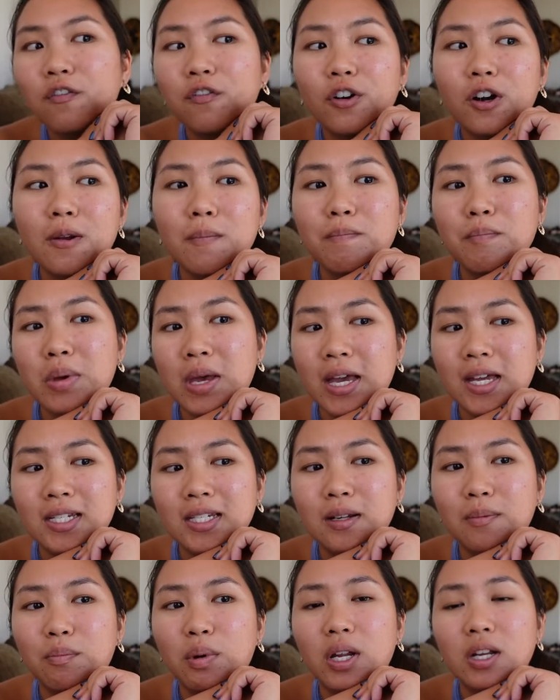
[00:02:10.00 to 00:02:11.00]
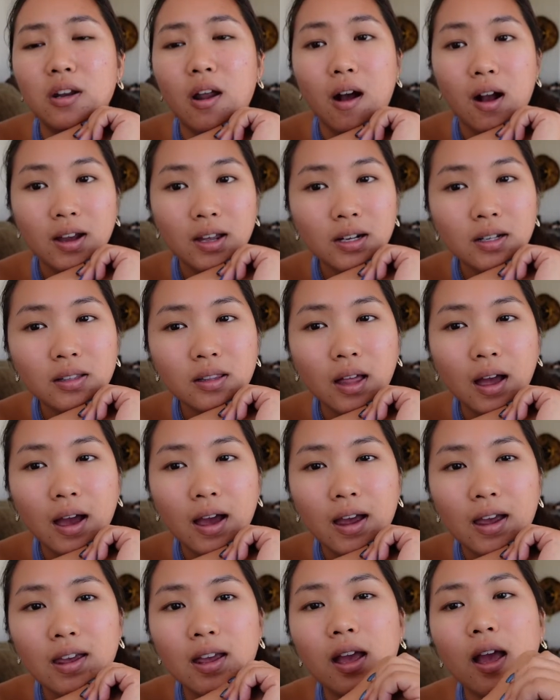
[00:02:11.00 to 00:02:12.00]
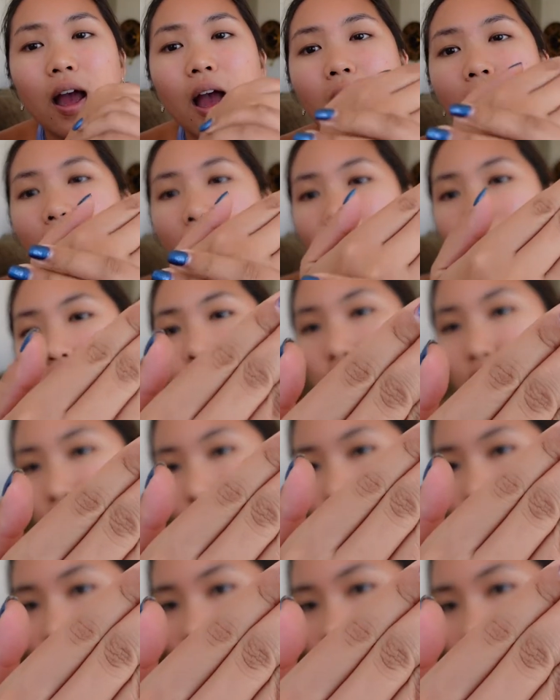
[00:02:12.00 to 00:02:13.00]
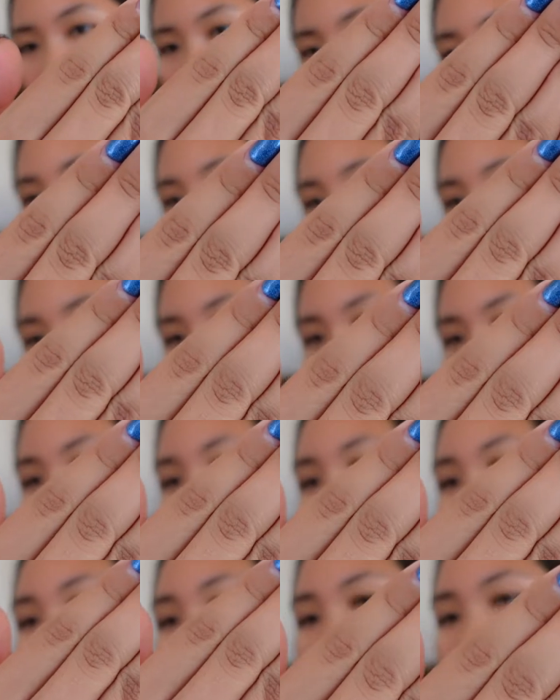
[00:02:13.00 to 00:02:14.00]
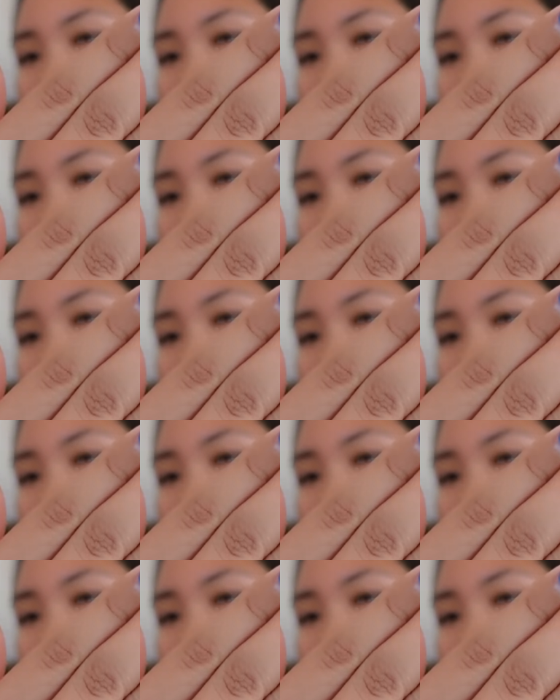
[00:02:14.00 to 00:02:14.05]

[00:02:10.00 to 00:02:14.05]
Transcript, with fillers: for a bit, but not gonna lie, I do feel like I want something a